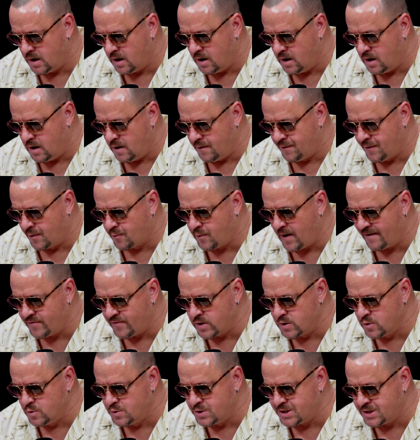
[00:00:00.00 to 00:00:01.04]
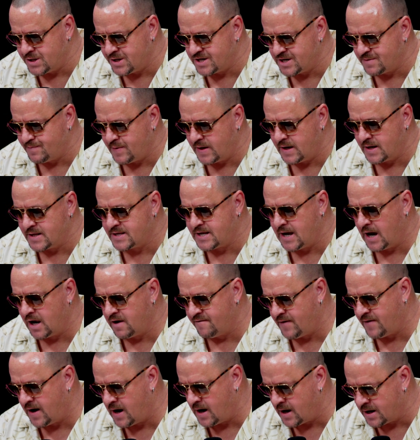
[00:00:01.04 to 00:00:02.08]
The revolution's being
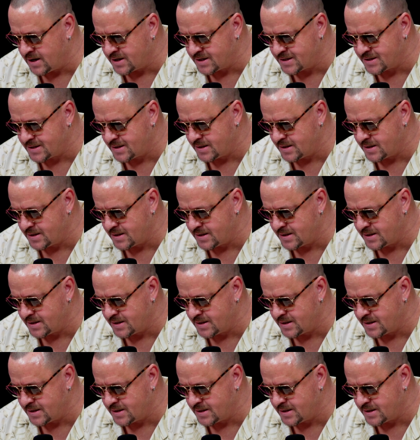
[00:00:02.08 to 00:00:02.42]
televised.